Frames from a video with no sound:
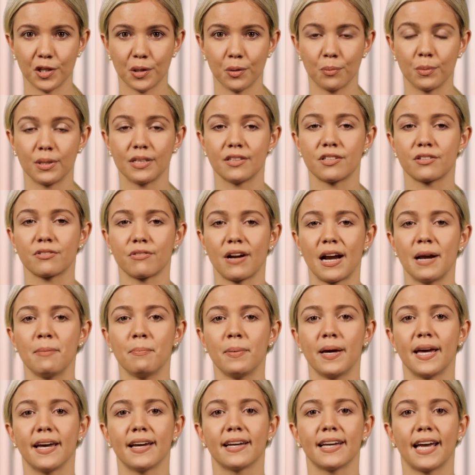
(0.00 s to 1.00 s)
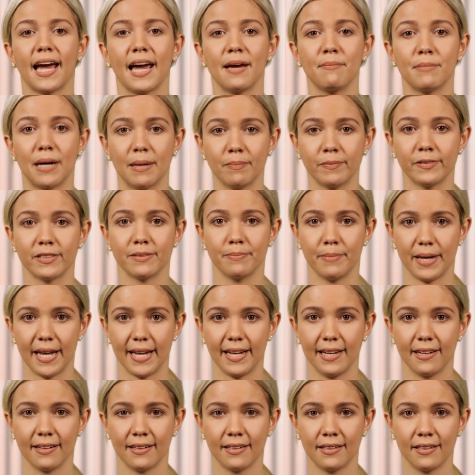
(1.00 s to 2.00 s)
when Srey Pe came up to
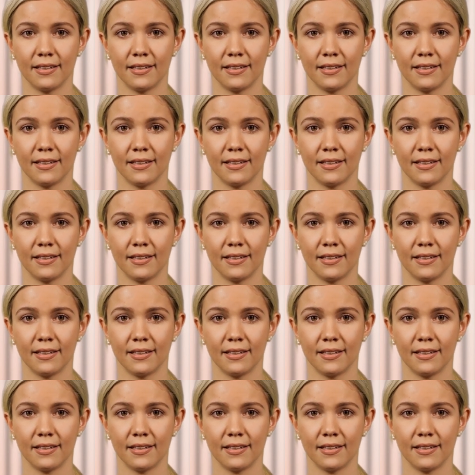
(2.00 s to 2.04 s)
me,